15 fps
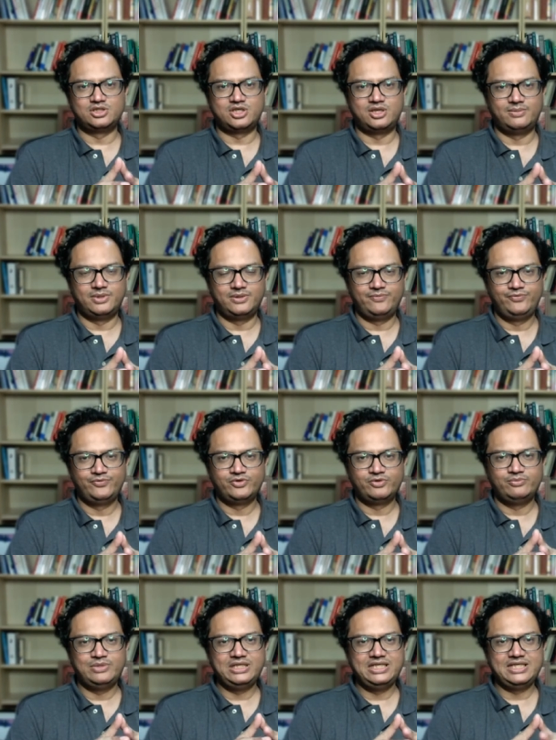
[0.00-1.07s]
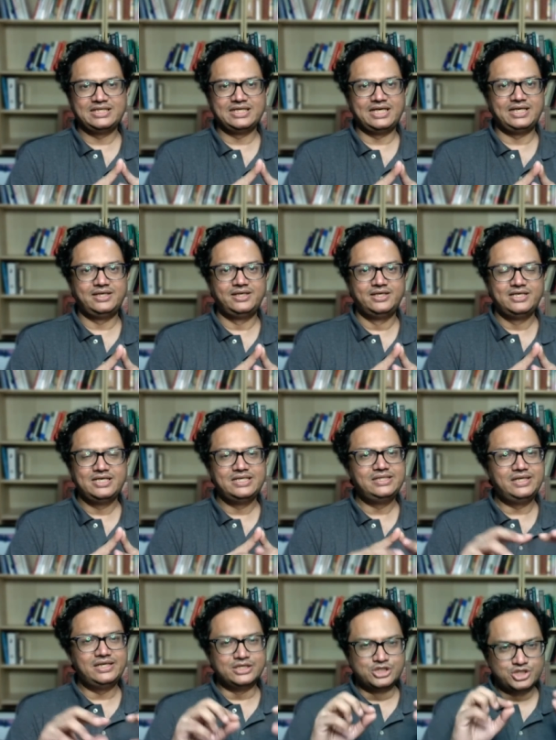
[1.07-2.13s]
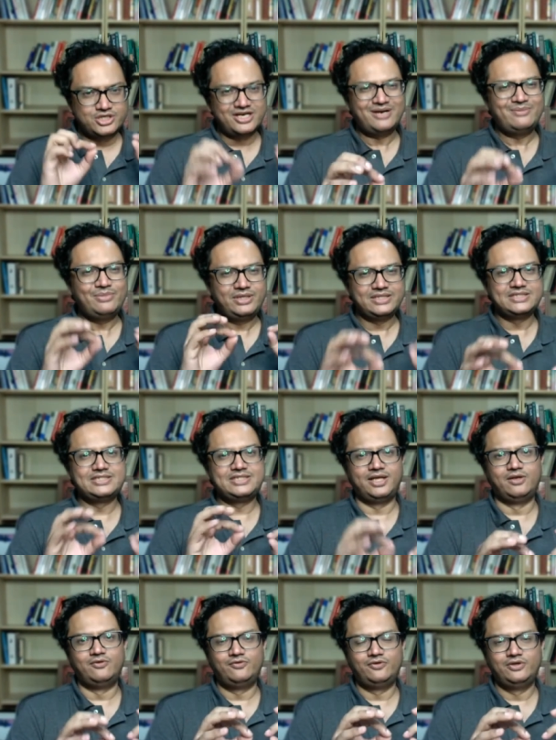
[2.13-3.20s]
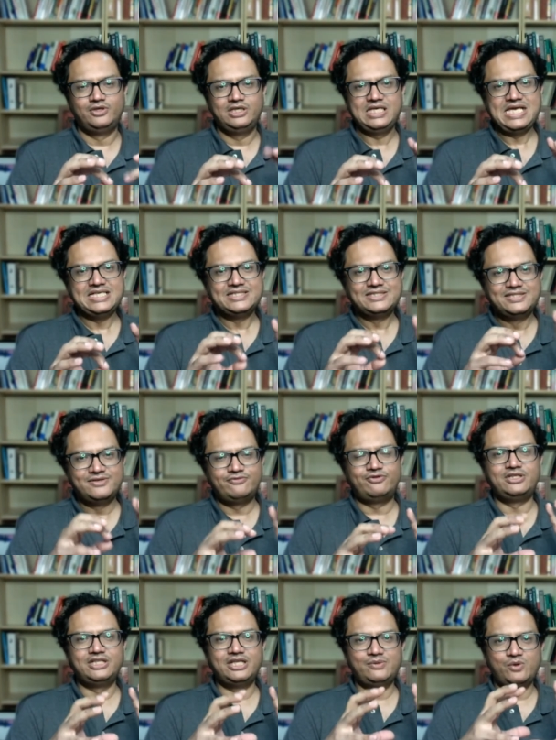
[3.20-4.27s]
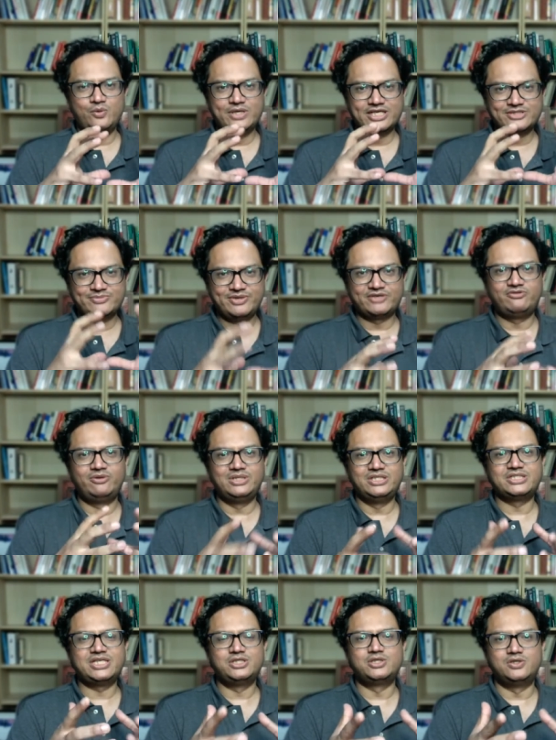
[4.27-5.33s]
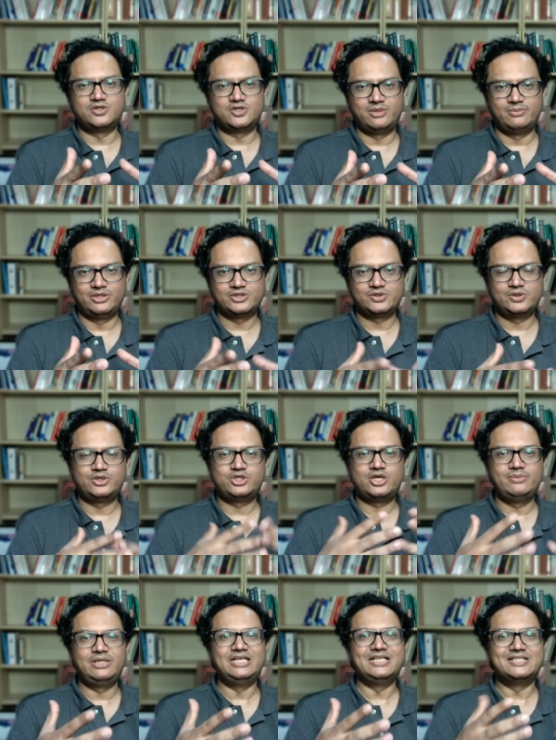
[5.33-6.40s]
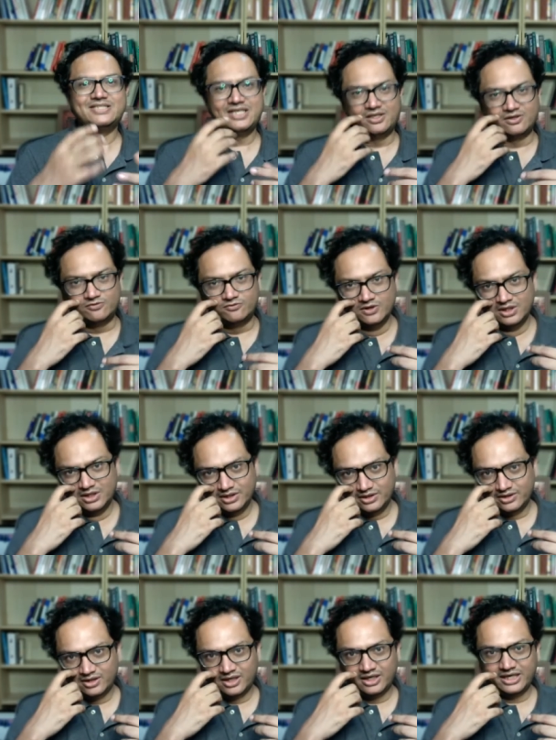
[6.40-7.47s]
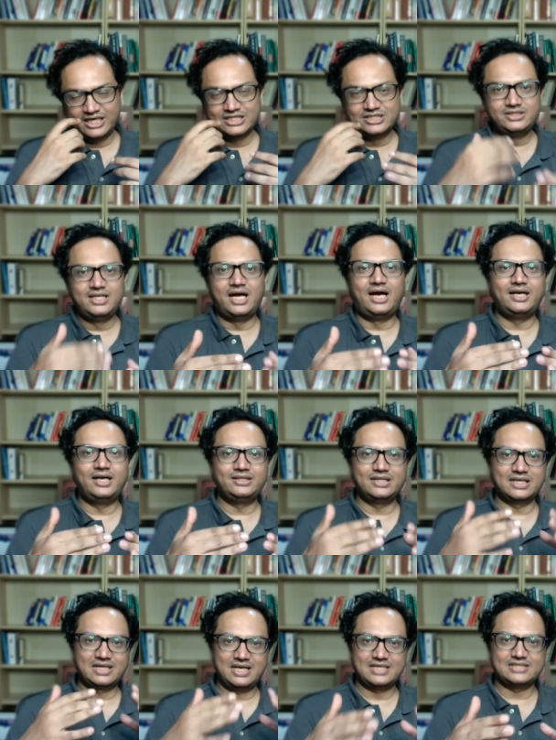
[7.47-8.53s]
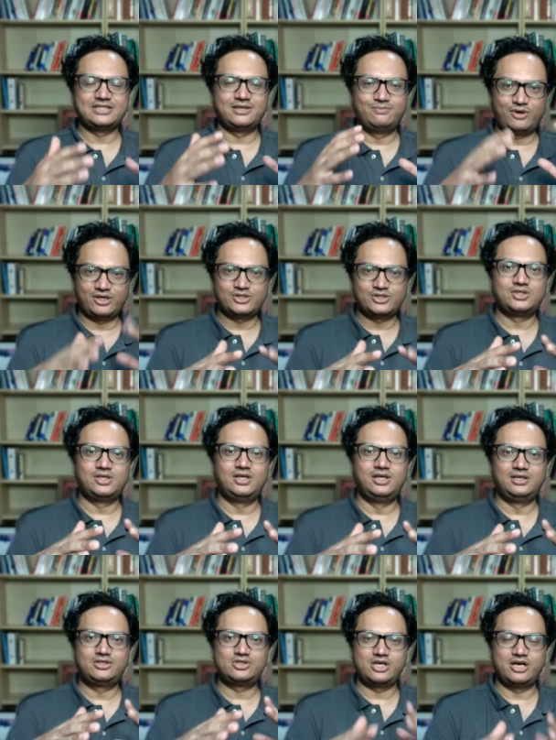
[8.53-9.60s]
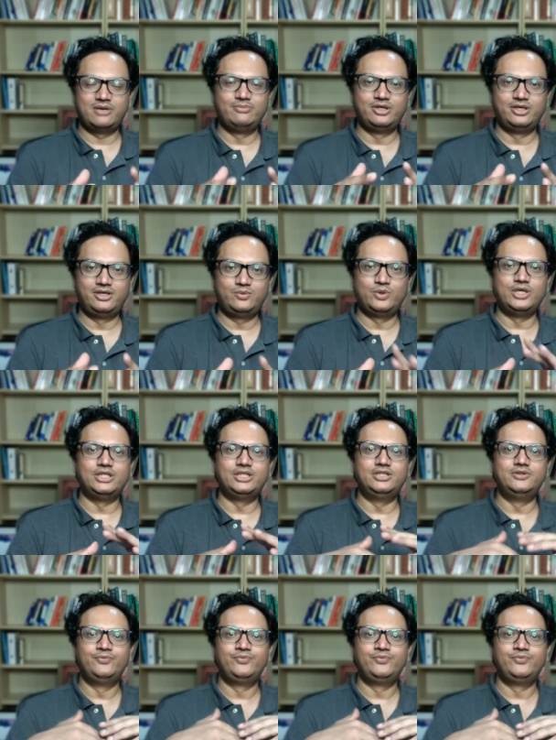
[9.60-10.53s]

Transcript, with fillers: tremor, meaning that their tremor itself is different than what we expect from an essential tremor. So a tremor itself uh, is not the classic postural tremor with